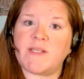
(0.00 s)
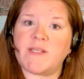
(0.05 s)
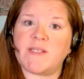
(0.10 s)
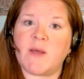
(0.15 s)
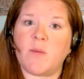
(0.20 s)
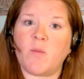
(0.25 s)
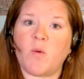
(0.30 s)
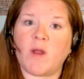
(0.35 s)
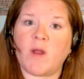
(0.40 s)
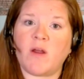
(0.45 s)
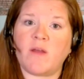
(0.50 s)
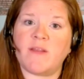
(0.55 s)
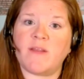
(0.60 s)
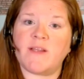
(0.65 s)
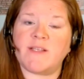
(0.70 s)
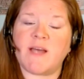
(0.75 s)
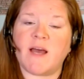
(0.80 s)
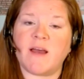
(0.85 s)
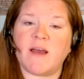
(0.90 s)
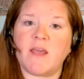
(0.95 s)
with someone on the
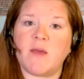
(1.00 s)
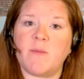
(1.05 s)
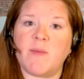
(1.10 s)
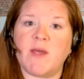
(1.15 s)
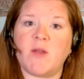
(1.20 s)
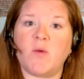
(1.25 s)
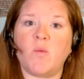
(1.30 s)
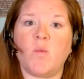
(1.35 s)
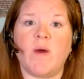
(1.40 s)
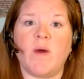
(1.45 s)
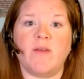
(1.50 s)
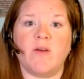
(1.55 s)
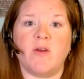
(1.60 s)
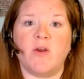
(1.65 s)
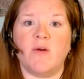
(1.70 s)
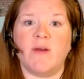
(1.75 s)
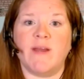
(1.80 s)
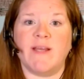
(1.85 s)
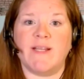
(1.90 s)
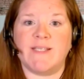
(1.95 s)
document, whether
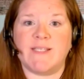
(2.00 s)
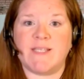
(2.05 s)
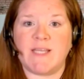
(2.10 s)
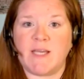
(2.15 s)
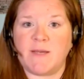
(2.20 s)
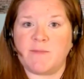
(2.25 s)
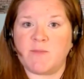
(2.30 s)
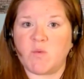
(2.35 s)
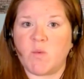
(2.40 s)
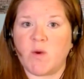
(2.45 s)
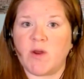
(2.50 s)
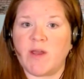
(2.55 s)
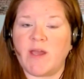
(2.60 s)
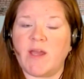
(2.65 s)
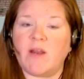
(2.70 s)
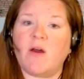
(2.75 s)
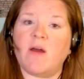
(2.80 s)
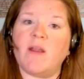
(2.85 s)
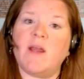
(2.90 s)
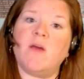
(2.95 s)
you're in Teams
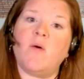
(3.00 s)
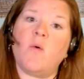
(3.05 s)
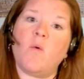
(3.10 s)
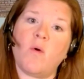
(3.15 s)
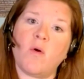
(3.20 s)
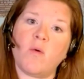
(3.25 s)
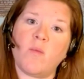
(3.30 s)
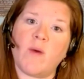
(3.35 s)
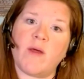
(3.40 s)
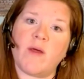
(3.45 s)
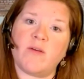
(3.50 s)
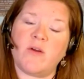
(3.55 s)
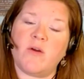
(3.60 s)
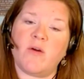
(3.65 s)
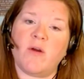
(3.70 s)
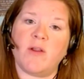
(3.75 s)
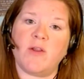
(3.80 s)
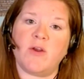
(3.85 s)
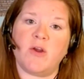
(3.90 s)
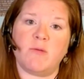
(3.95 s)
working on it, or whether you're
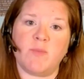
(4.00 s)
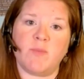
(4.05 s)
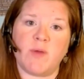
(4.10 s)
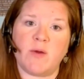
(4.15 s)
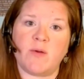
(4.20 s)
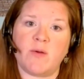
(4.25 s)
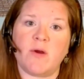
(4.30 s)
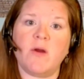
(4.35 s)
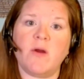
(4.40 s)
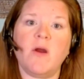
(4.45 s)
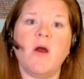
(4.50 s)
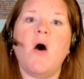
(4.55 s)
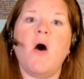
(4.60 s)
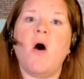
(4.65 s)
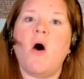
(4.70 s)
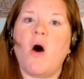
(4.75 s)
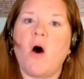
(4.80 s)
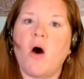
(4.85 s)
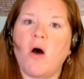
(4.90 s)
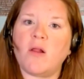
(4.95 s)
on your computer,
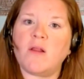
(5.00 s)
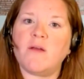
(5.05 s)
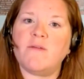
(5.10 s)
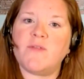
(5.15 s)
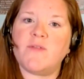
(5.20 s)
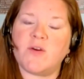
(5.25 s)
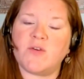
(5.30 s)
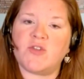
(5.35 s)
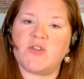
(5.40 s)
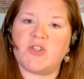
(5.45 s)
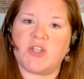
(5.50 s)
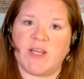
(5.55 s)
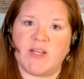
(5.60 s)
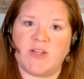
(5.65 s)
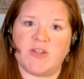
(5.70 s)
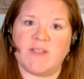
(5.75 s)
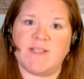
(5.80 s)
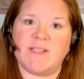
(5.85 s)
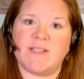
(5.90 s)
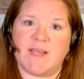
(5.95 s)
all of those
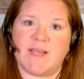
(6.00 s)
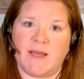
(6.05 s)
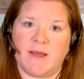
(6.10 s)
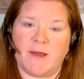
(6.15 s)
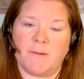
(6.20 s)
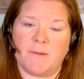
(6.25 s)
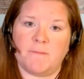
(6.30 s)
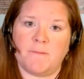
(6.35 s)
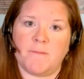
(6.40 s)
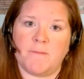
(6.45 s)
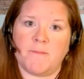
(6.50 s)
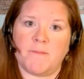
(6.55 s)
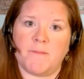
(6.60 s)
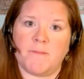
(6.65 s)
changes sync.